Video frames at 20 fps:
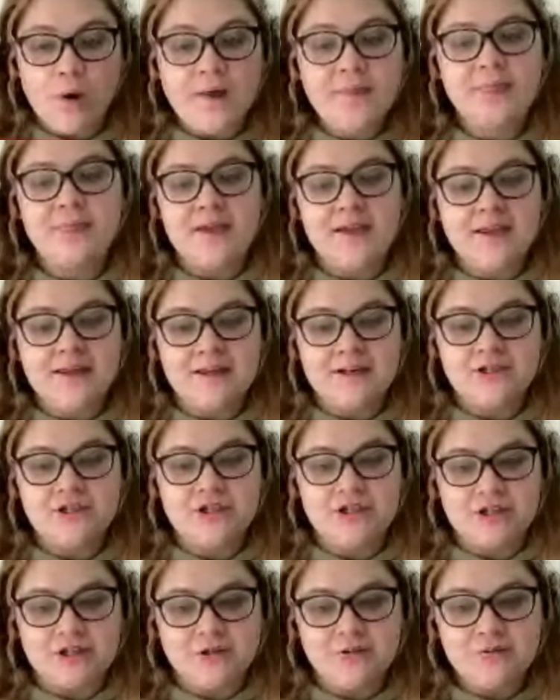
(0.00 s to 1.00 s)
what they
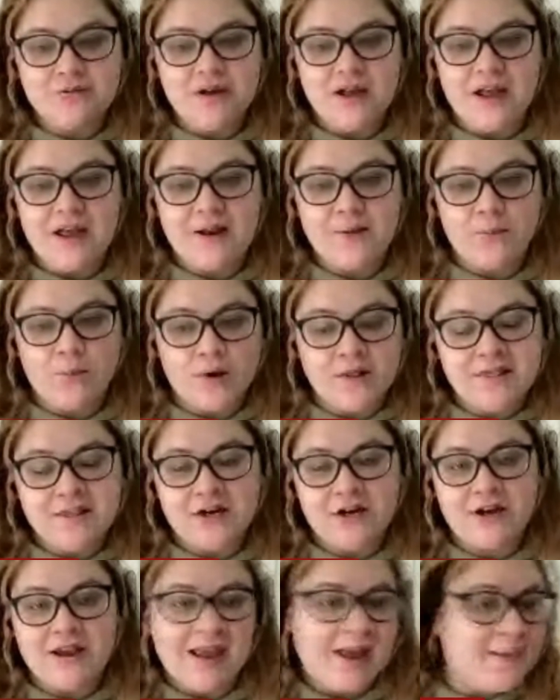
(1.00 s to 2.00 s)
can do and what
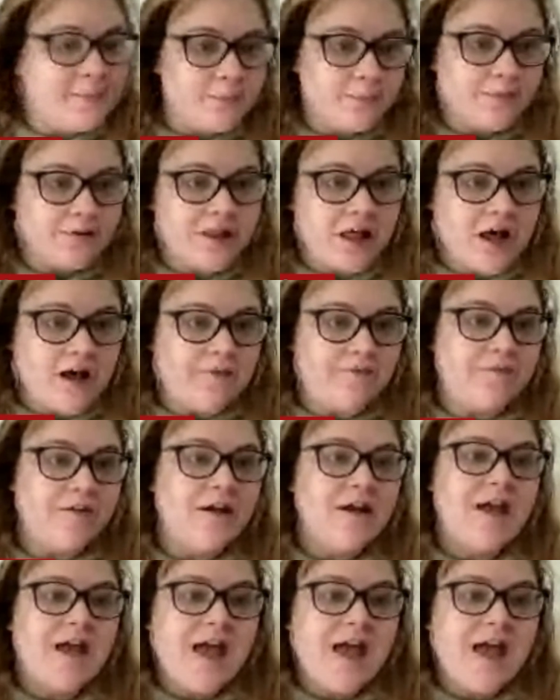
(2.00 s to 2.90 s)
they're capable of